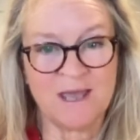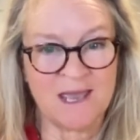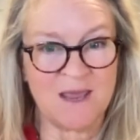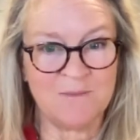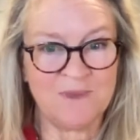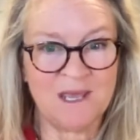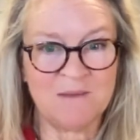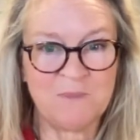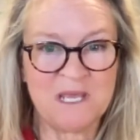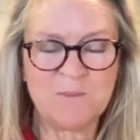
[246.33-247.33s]
game,
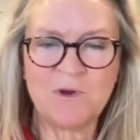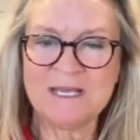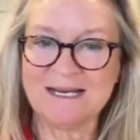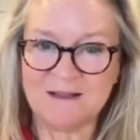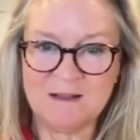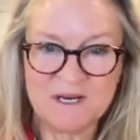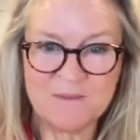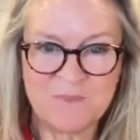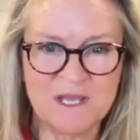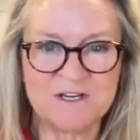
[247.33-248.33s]
and people get a little bit
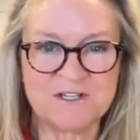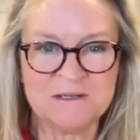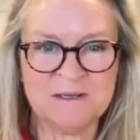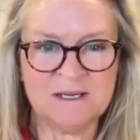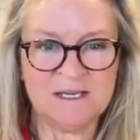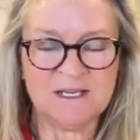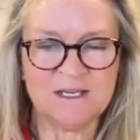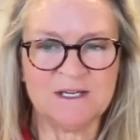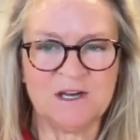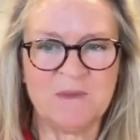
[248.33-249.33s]
impatient
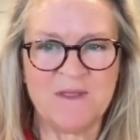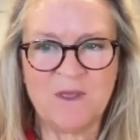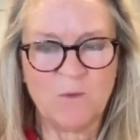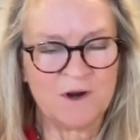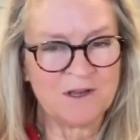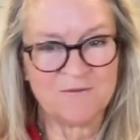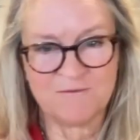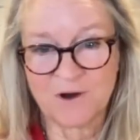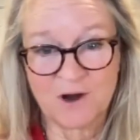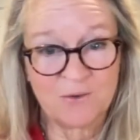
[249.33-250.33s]
and they want to
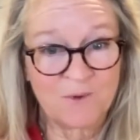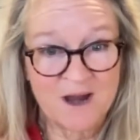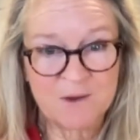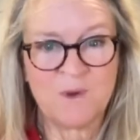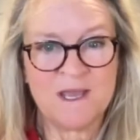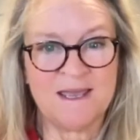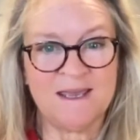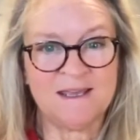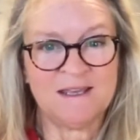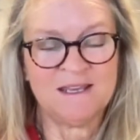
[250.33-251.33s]
convert right
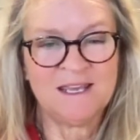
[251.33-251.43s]
away.